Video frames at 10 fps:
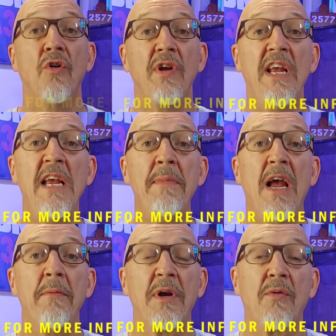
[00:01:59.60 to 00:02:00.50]
So
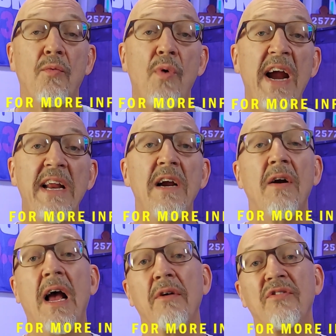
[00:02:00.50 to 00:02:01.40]
email me right
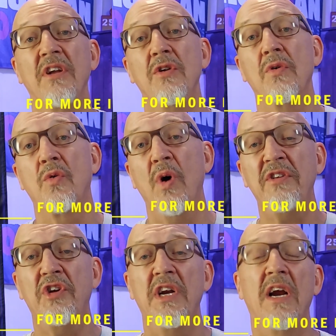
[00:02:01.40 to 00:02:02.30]
here. I'll send you a
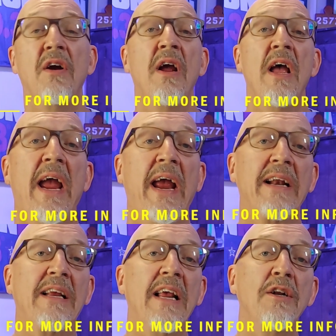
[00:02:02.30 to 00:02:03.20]
questionnaire
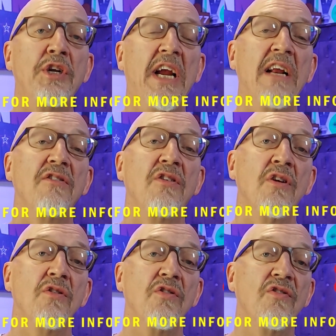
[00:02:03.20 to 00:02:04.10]
and get a chance
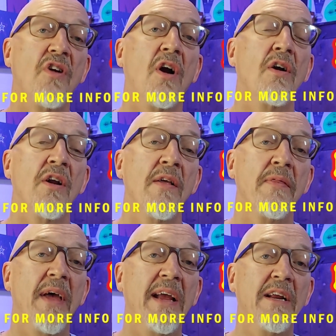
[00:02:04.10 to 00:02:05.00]
to start
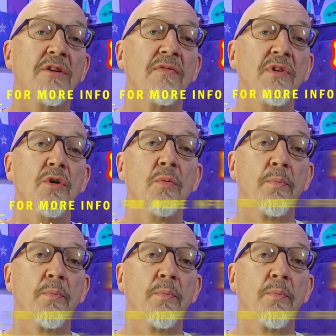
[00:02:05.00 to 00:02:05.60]
the interview